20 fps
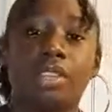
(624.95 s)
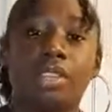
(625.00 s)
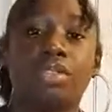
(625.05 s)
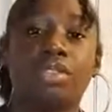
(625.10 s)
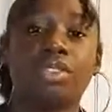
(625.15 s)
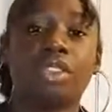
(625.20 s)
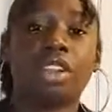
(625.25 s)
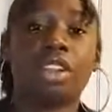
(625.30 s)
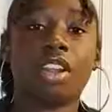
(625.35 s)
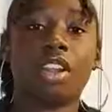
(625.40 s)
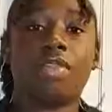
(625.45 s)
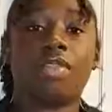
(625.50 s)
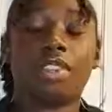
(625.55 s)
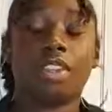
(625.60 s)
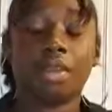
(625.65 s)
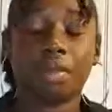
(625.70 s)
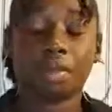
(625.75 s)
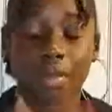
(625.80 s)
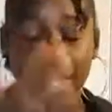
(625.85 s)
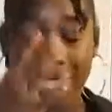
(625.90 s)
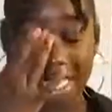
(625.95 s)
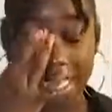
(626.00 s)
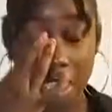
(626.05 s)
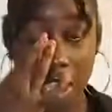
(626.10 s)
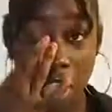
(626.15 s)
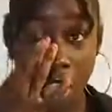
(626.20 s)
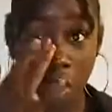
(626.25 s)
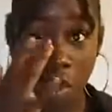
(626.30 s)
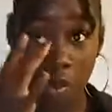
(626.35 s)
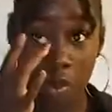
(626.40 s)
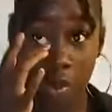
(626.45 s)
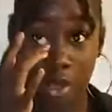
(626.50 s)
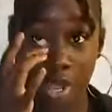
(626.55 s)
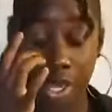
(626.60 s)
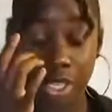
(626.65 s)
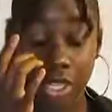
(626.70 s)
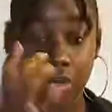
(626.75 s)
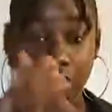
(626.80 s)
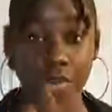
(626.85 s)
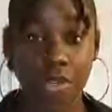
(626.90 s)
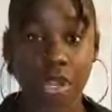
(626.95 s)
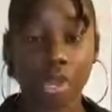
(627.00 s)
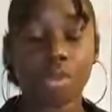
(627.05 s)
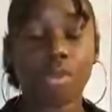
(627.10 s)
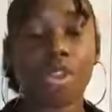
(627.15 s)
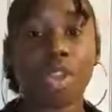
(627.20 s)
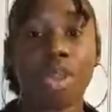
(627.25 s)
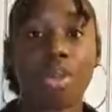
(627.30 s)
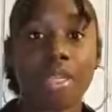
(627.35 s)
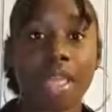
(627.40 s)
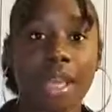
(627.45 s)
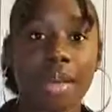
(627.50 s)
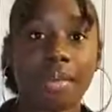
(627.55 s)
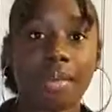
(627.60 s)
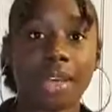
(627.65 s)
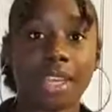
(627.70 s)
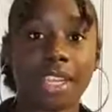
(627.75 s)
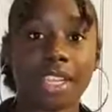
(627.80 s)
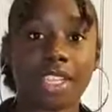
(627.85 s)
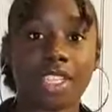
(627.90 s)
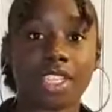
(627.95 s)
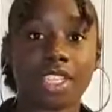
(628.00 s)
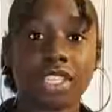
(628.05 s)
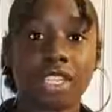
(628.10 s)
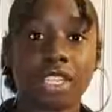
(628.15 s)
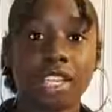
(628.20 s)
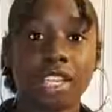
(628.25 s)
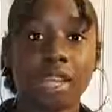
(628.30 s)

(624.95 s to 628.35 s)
You start off in a place where you don't know that much,